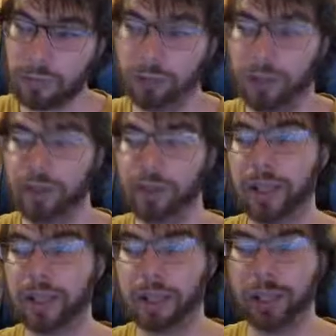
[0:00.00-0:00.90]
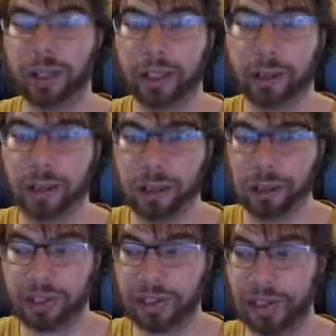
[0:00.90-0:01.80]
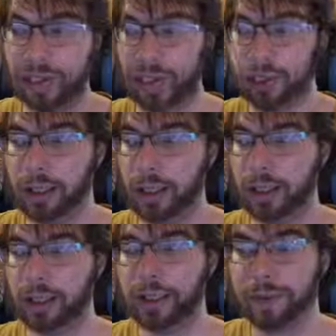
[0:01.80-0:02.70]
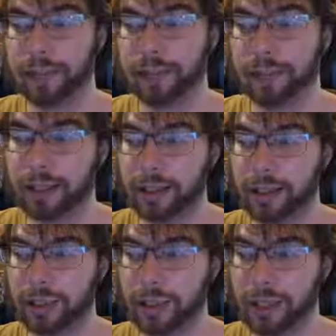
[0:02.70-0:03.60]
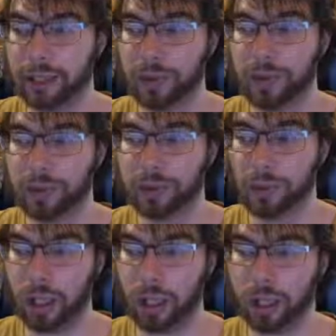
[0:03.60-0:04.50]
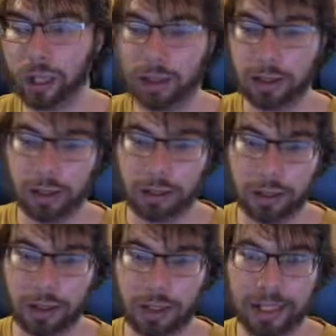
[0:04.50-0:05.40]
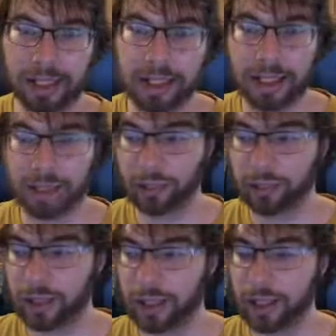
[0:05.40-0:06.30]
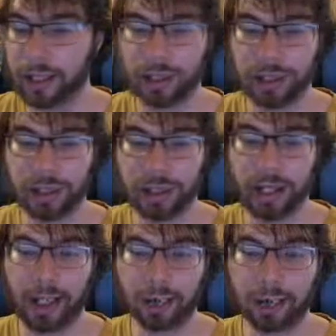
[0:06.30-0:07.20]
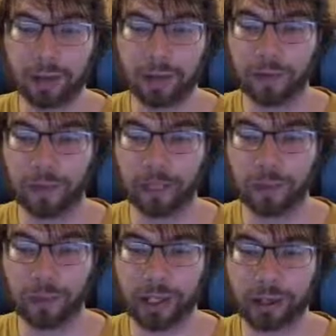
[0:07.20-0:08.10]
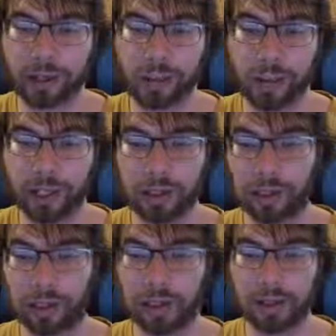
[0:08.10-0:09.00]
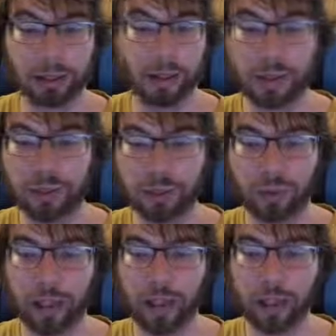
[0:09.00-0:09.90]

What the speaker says: So that'll be pretty cool to see. Definitely excited to mess with them as well. These guys are pretty nice. They have their own effects when they're summoned. It doesn't matter which way.